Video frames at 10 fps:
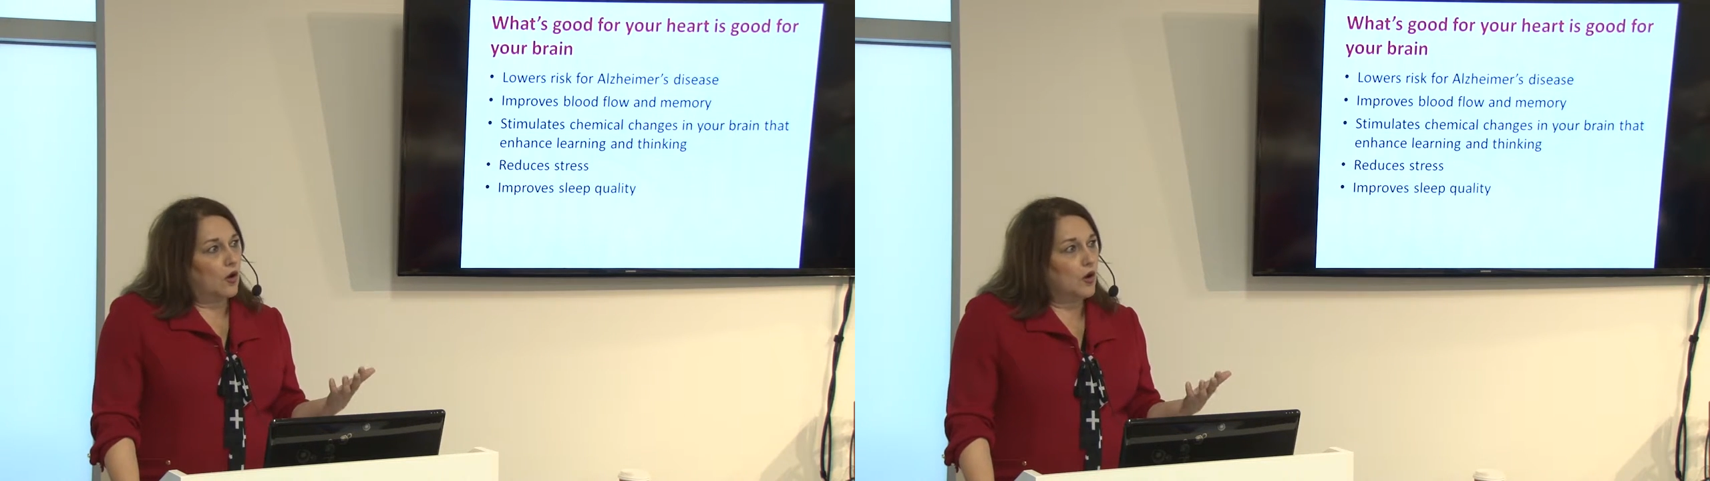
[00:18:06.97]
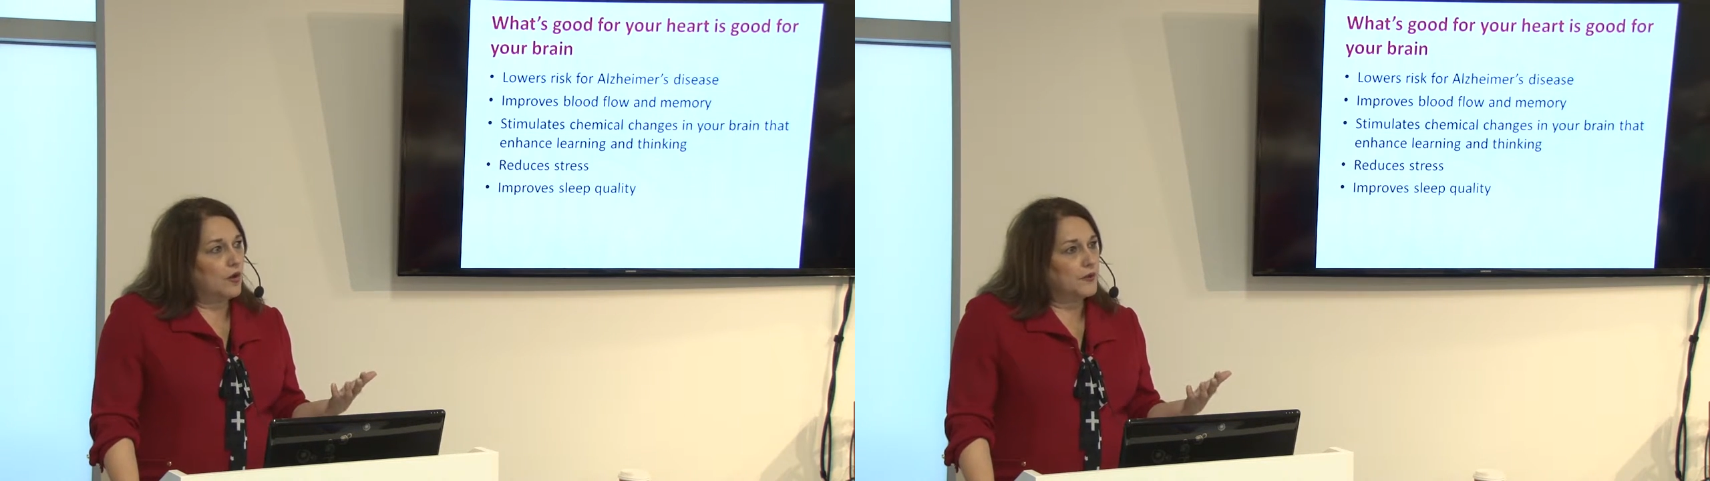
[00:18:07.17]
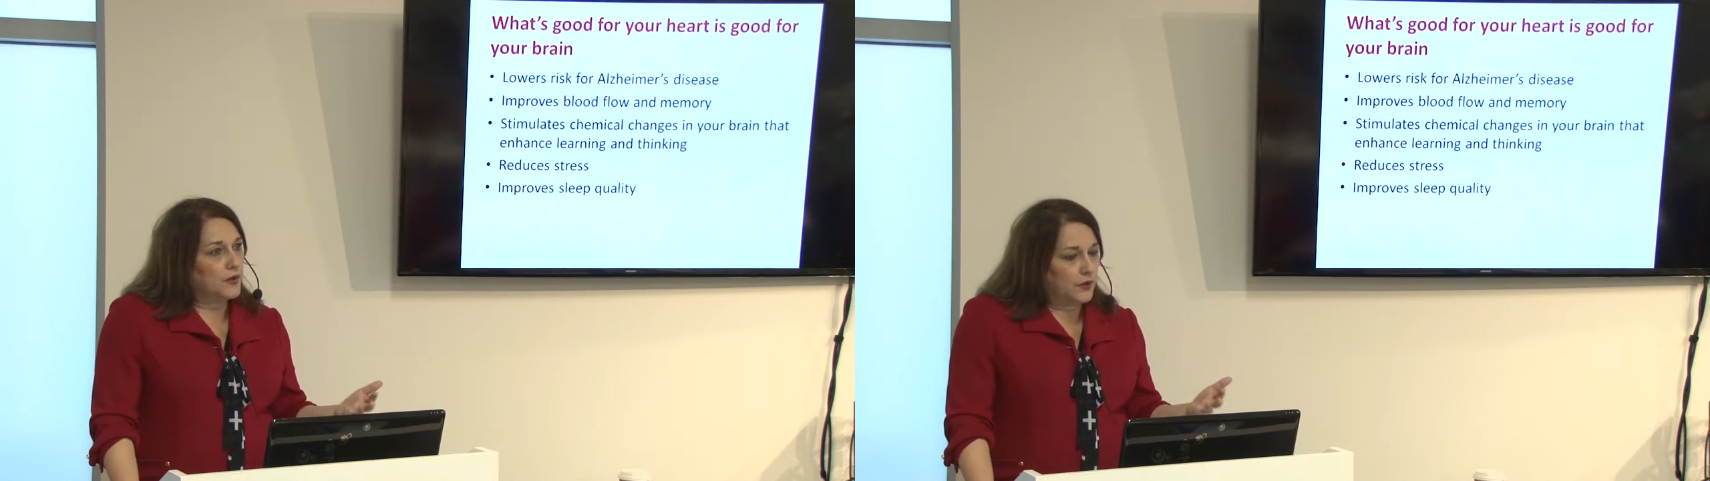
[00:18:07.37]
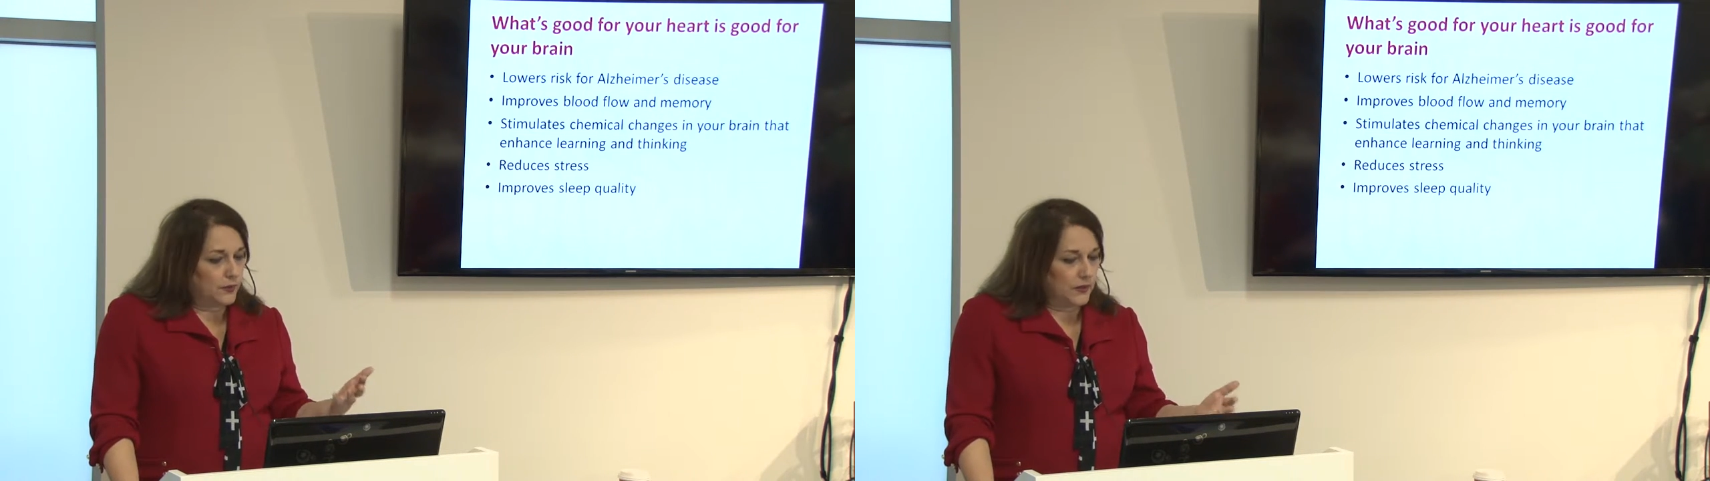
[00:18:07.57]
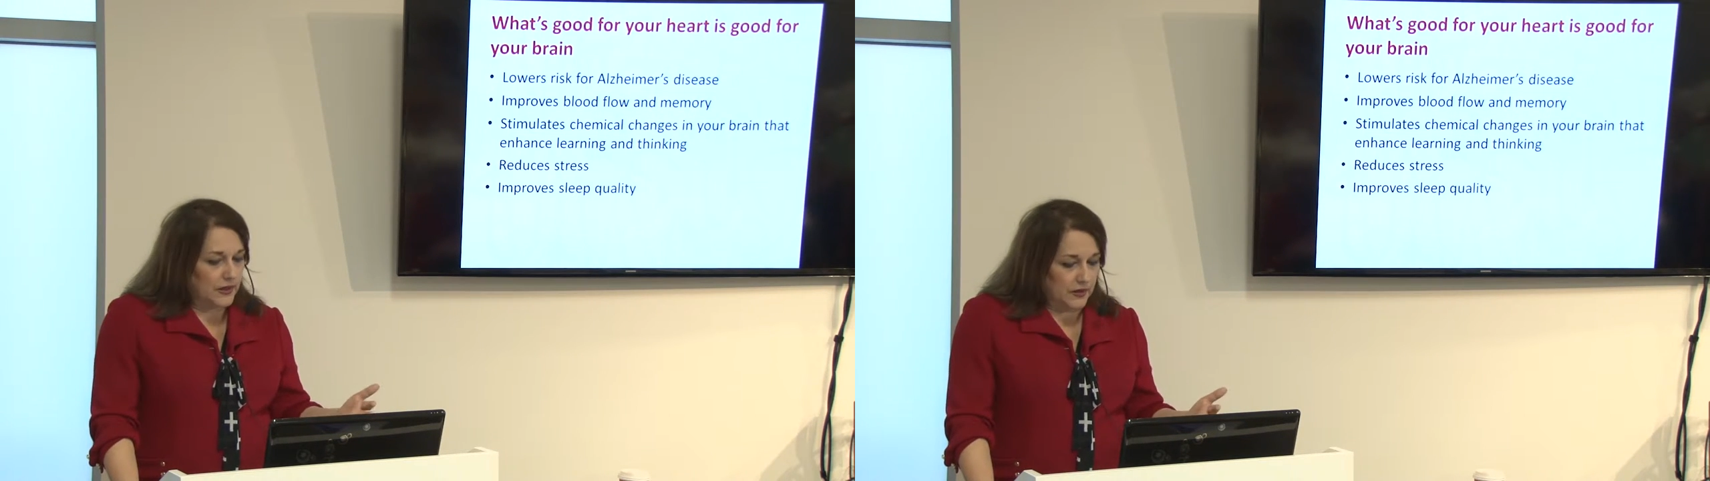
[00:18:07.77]
all the good
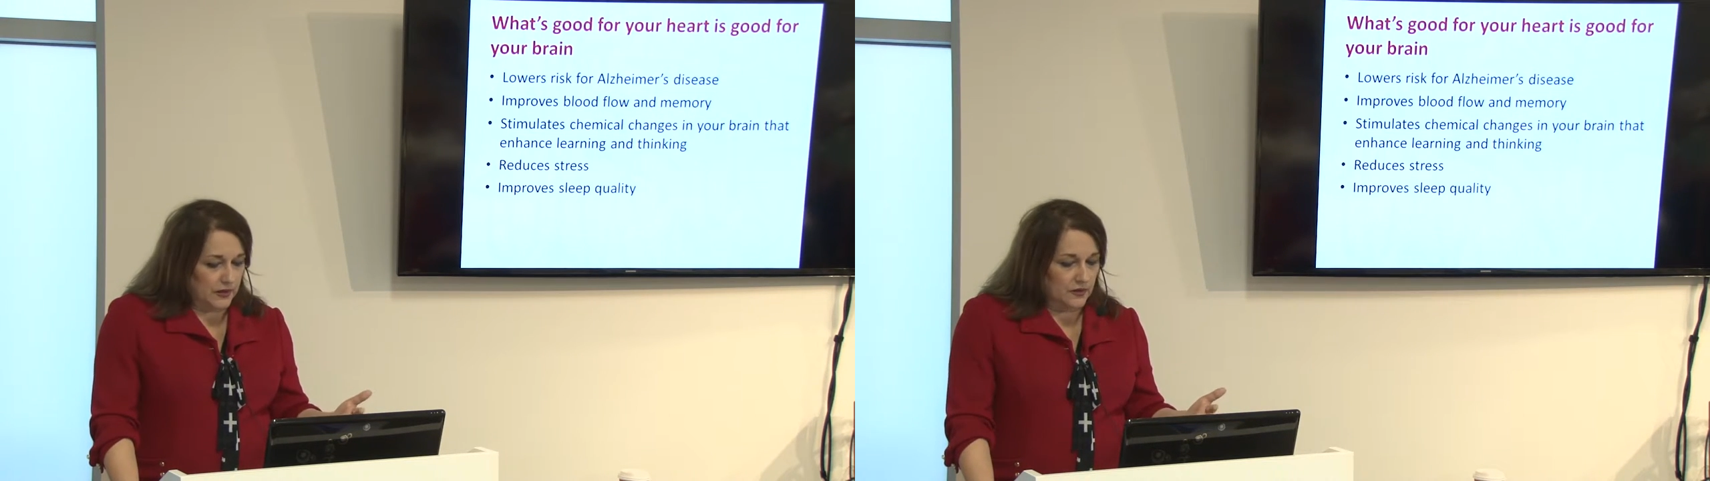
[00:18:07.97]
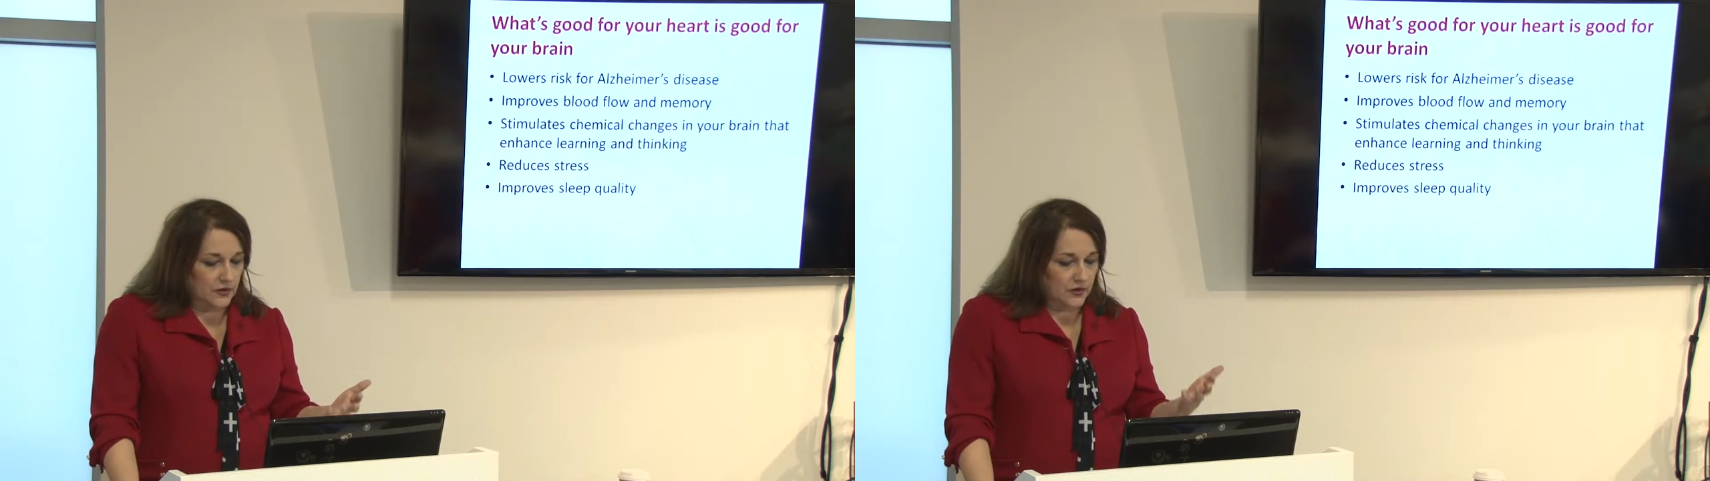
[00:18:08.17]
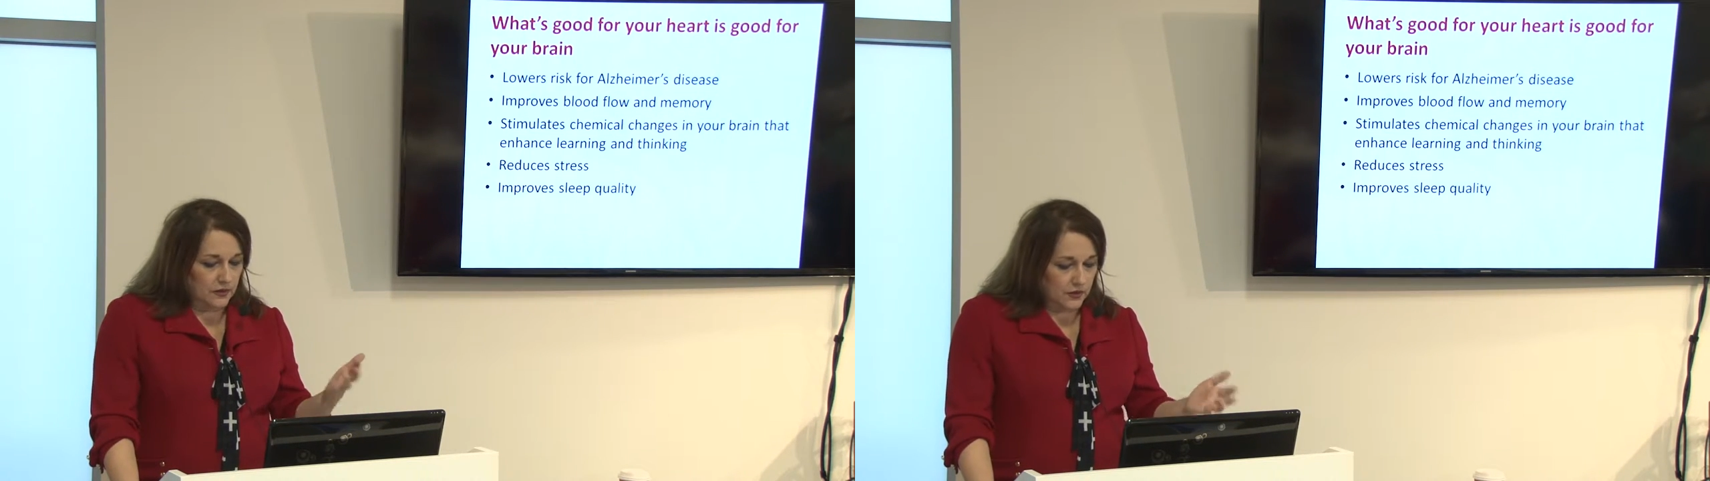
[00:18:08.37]
reasons